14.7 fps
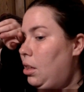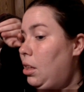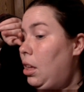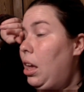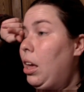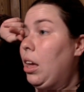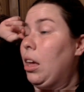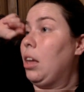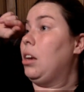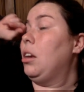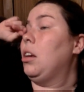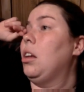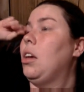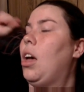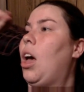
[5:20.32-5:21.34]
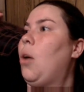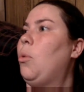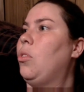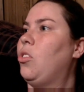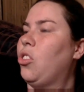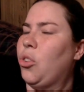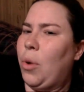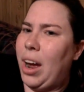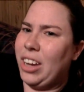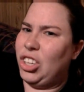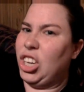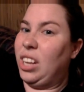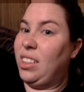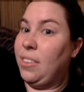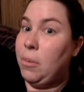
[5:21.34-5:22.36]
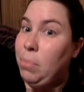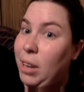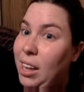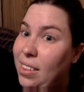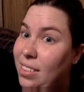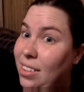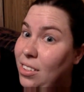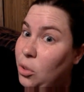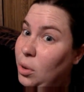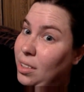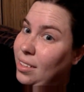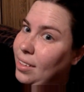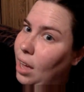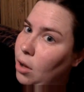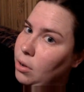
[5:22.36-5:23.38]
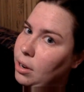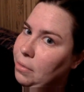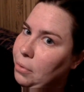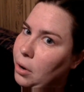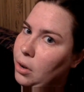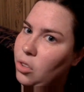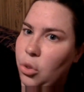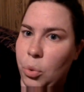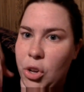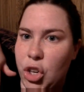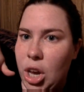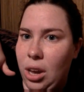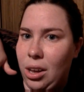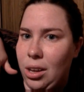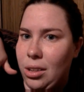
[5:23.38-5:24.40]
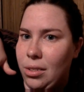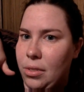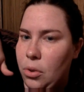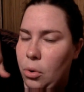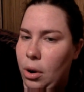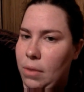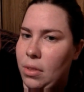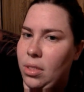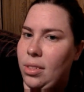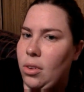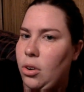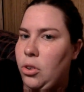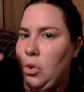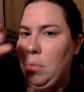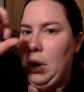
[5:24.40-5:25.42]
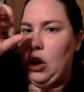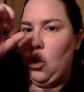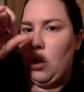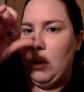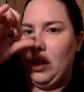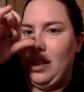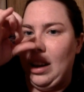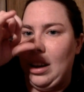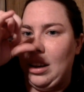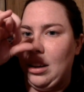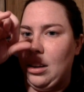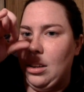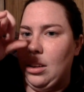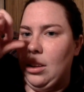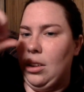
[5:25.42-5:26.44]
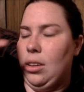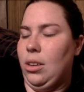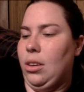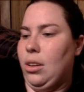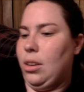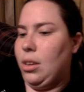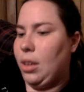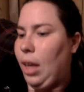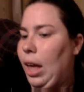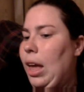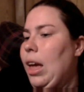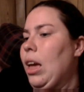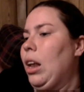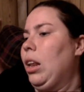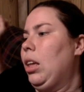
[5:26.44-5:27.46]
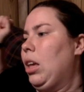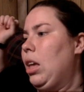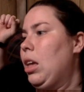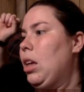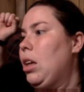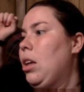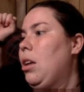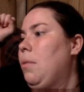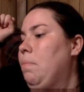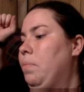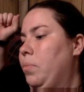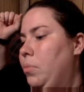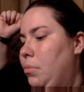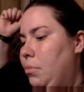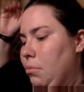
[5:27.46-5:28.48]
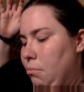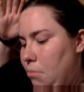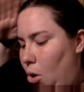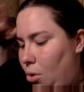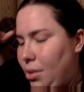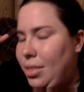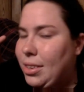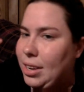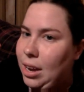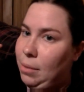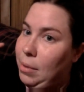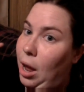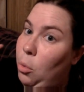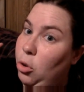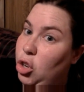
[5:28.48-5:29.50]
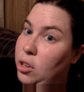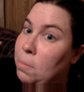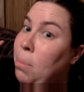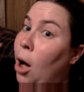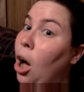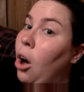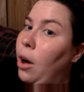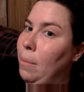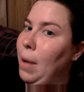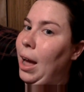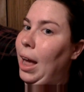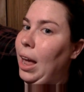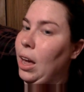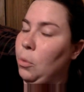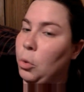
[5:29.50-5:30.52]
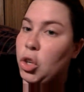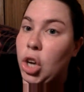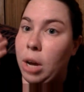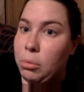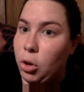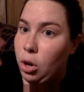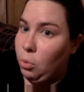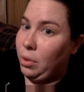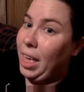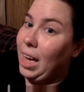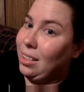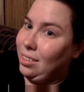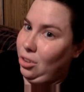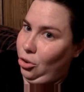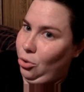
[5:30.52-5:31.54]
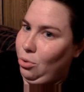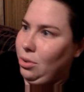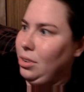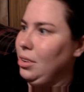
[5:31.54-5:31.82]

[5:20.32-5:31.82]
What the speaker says: And I would scratch at different places so it'd sound different, switch hands, or even start doing my normal tick. And he, most of the time now, will just paw at my hand, which I'm good with that too.